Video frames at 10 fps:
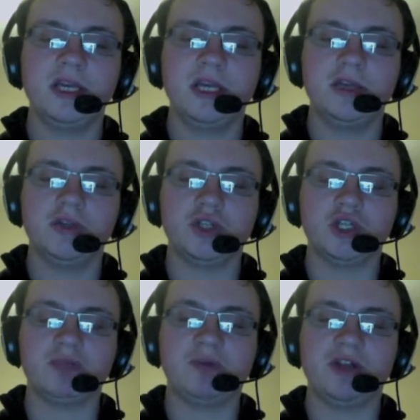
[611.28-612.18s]
was also
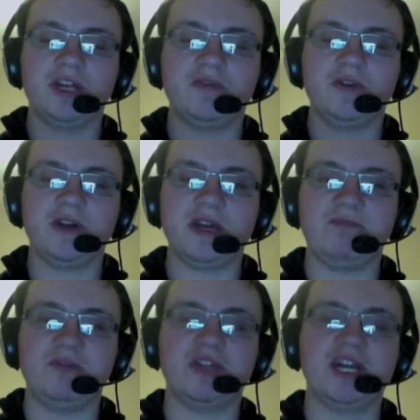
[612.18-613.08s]
a spot like where
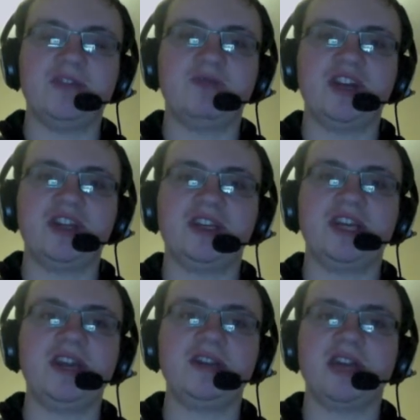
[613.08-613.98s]
Daniel Bryan and
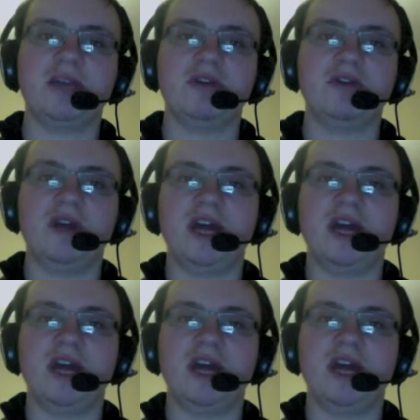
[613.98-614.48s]
Kane came out.